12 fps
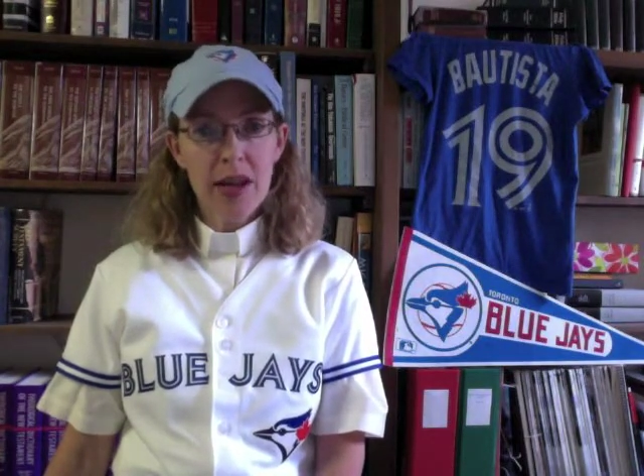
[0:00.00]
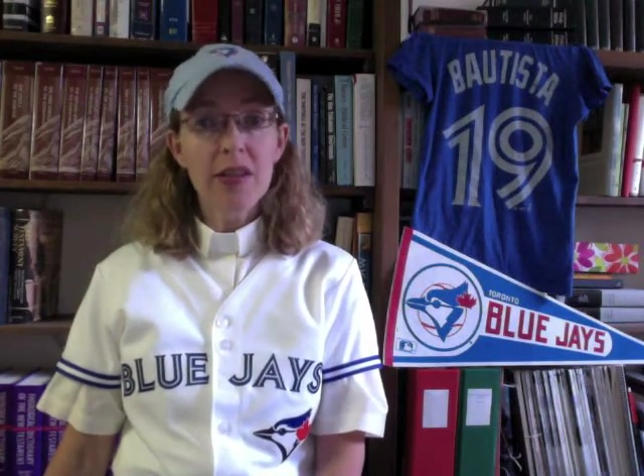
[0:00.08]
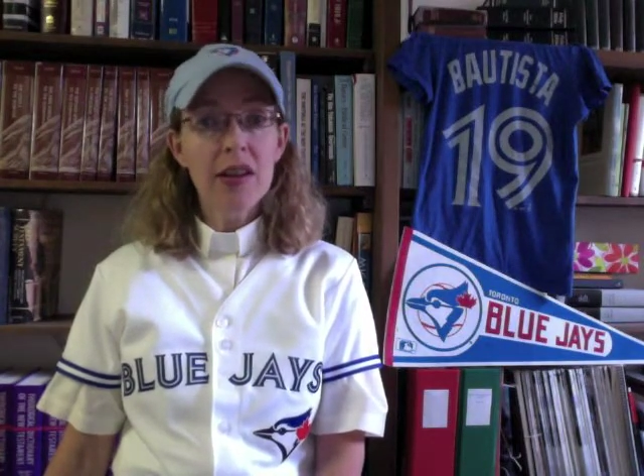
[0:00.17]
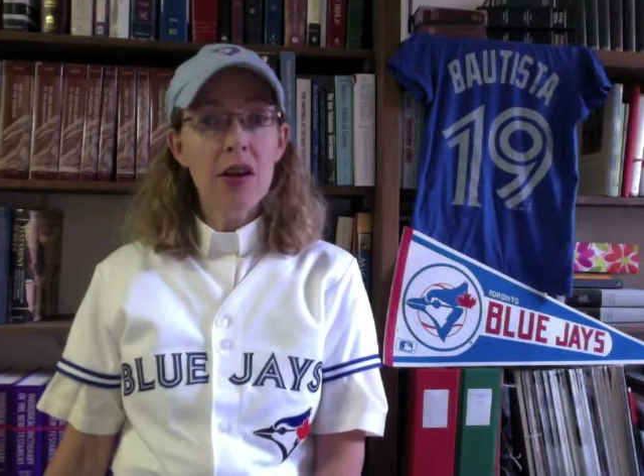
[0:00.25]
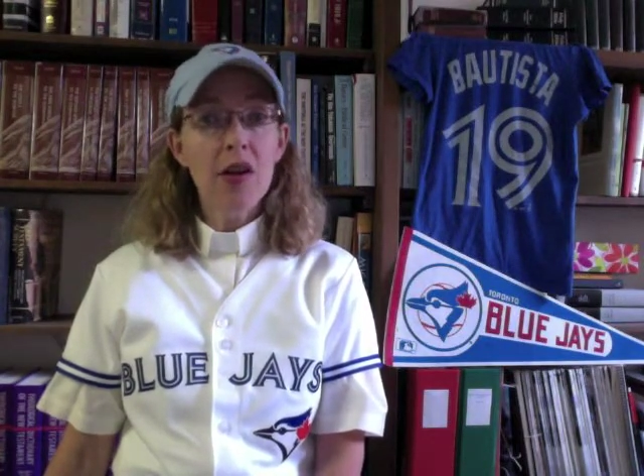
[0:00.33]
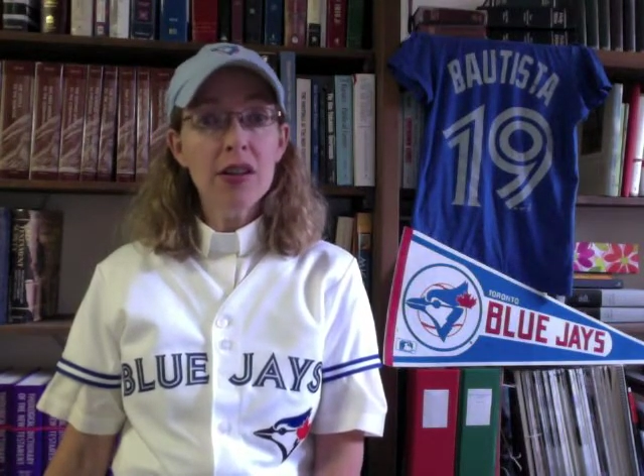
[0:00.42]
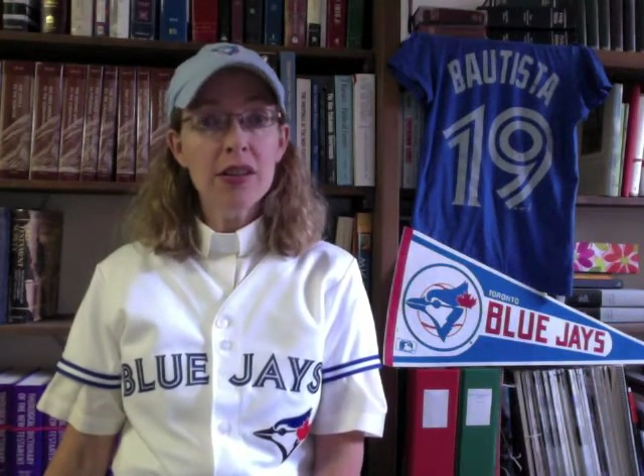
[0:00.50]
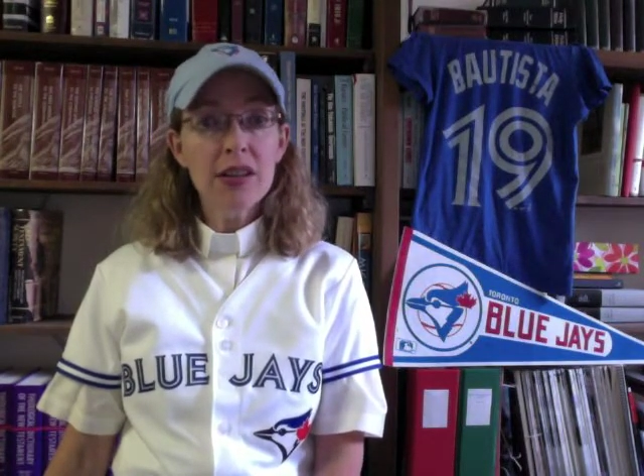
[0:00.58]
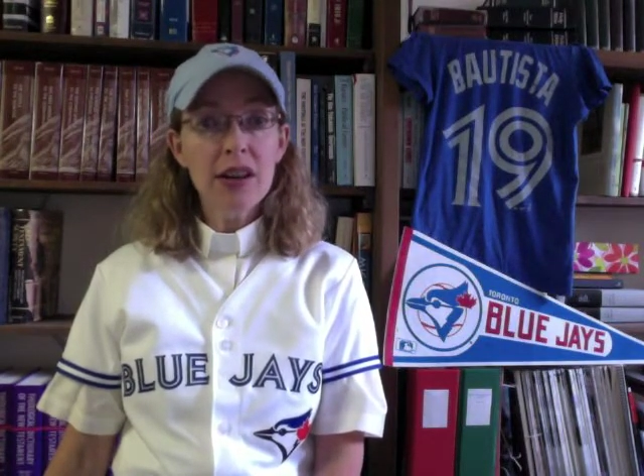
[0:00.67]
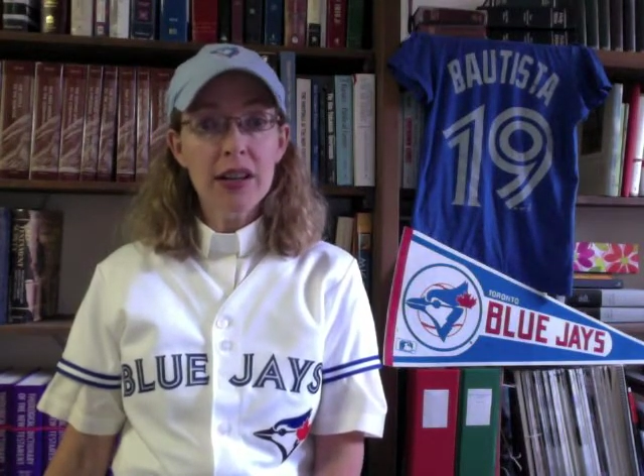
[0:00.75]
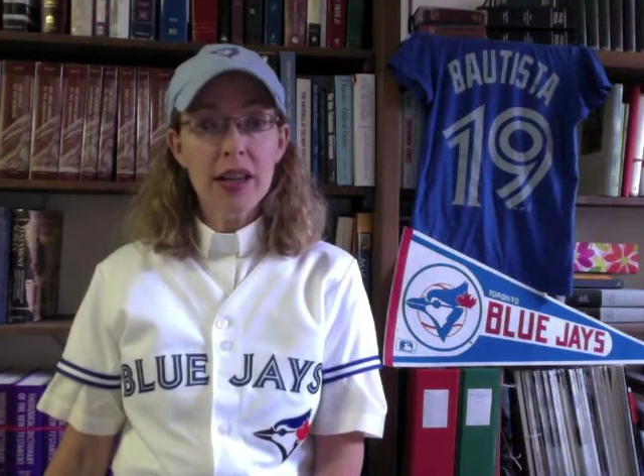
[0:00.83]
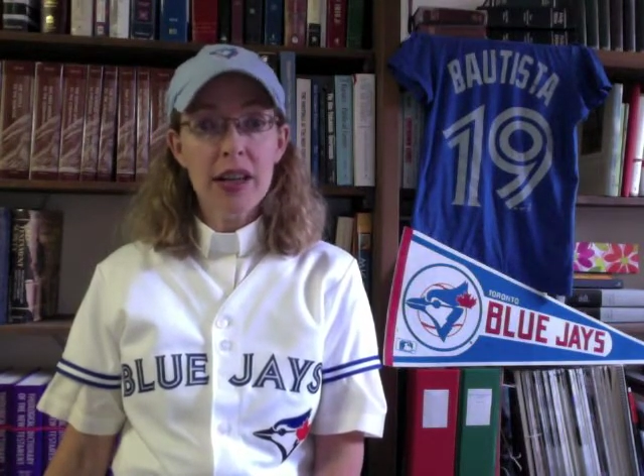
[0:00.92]
at the
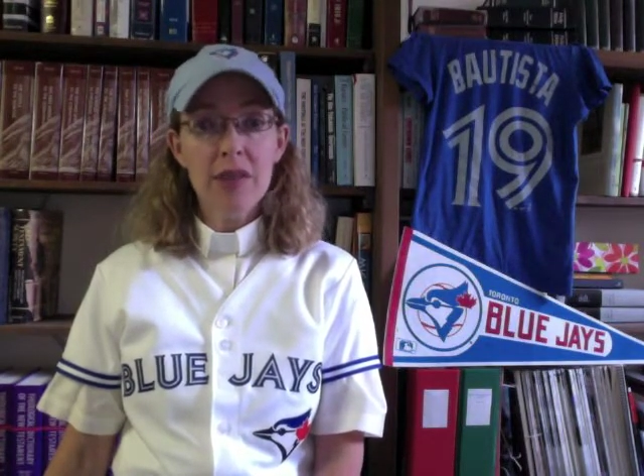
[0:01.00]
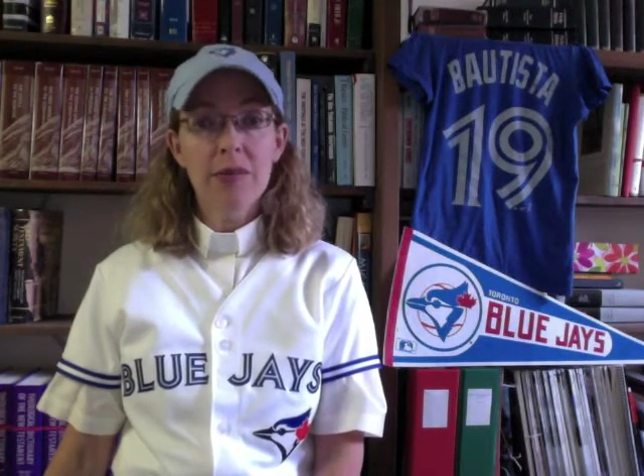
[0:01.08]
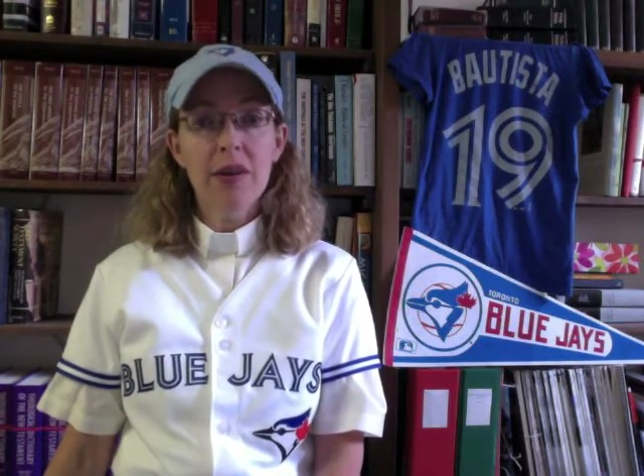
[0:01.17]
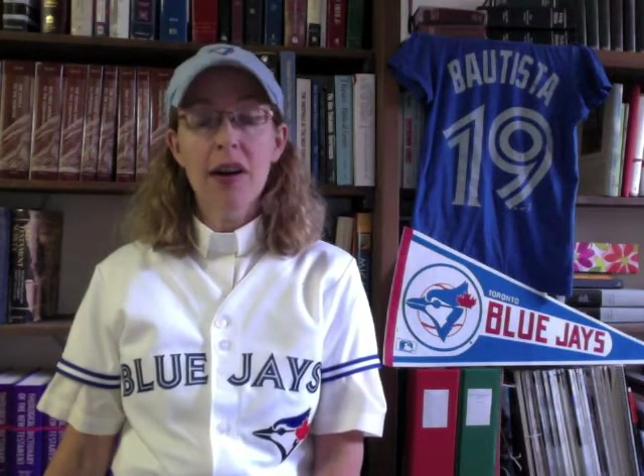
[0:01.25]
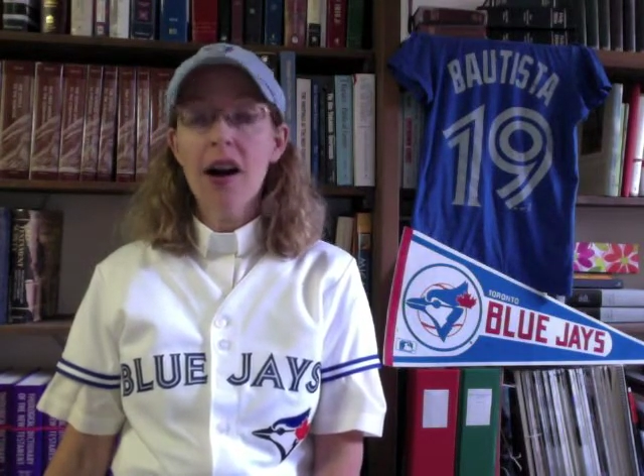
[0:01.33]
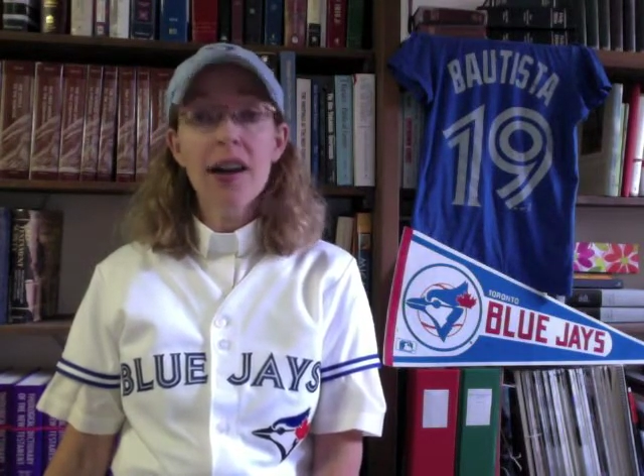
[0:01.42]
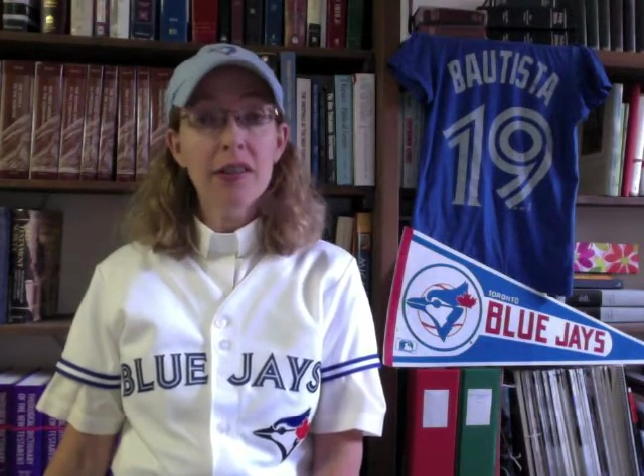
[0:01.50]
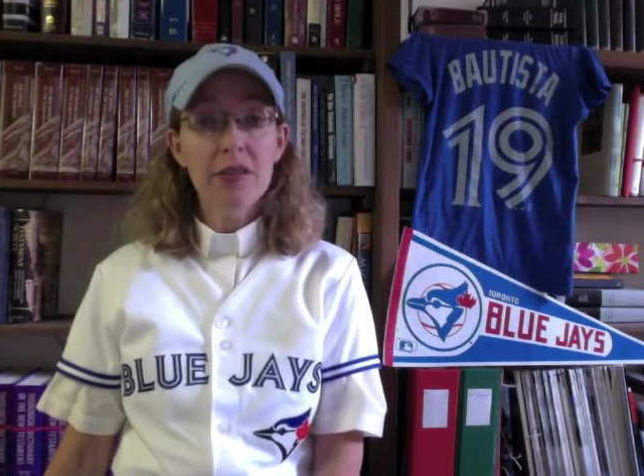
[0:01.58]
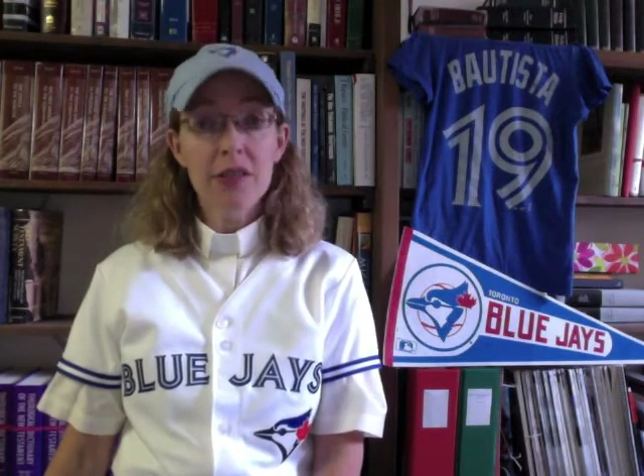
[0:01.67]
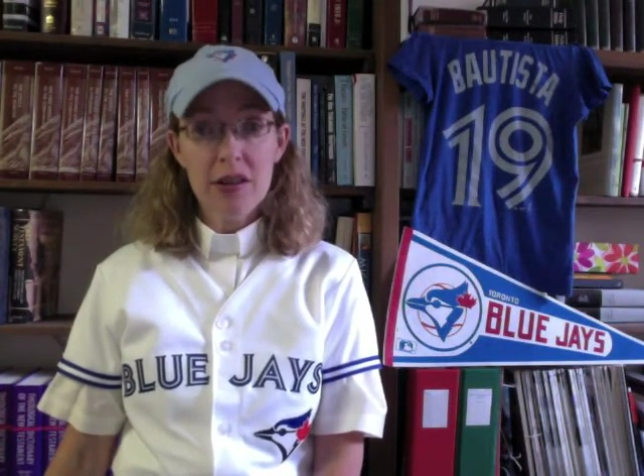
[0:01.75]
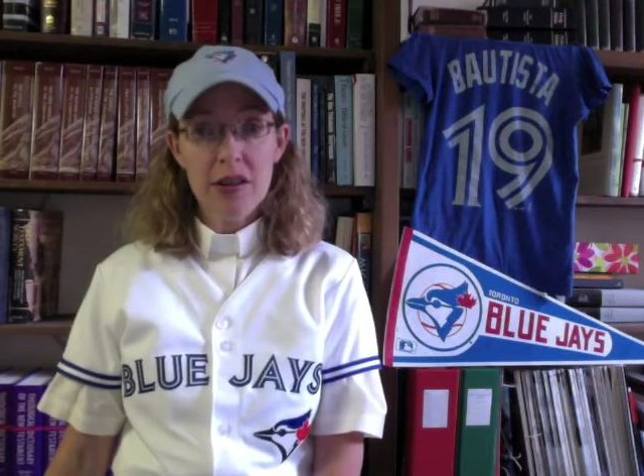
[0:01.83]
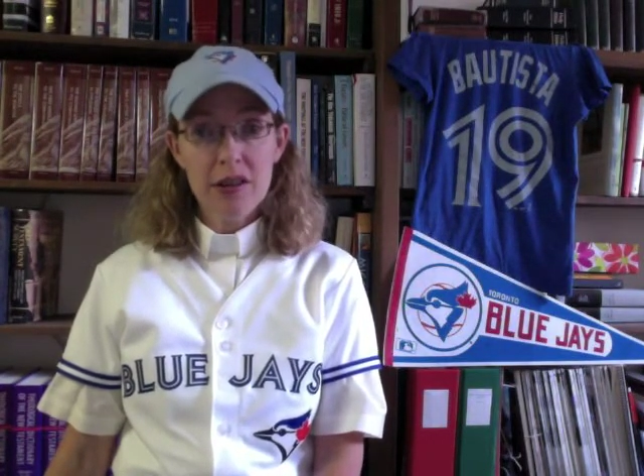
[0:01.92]
All-Star Game either
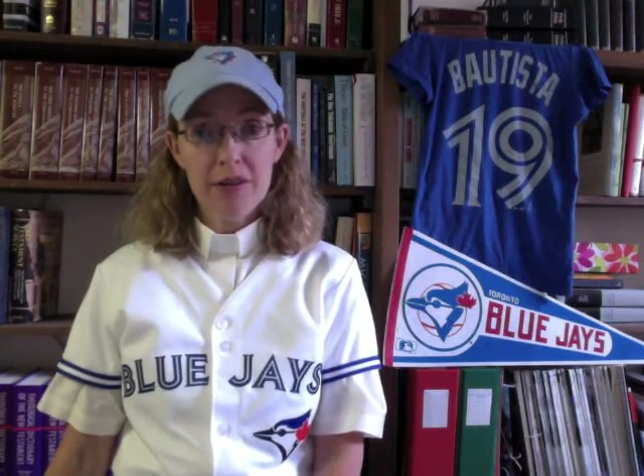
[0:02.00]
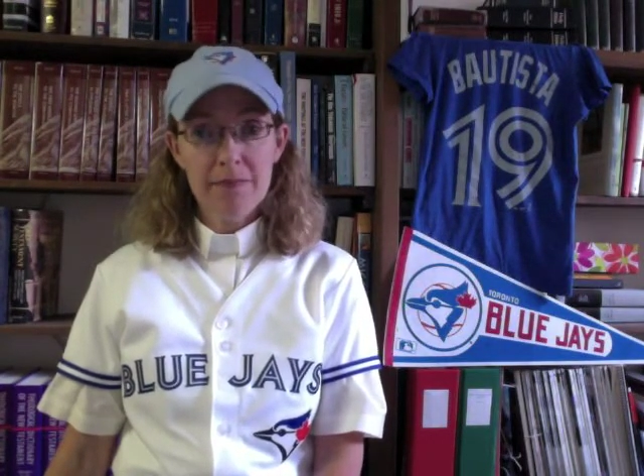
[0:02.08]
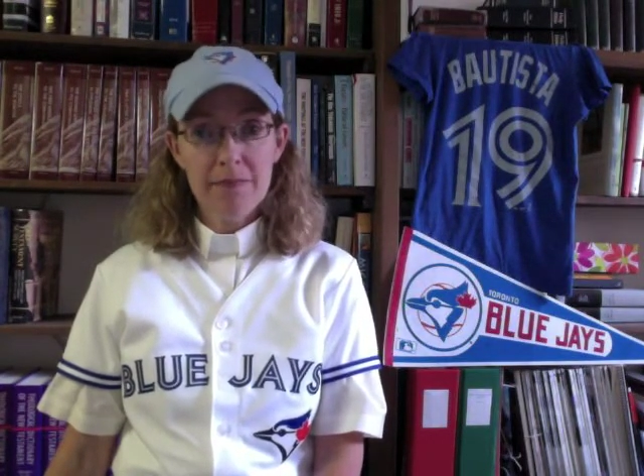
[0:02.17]
year.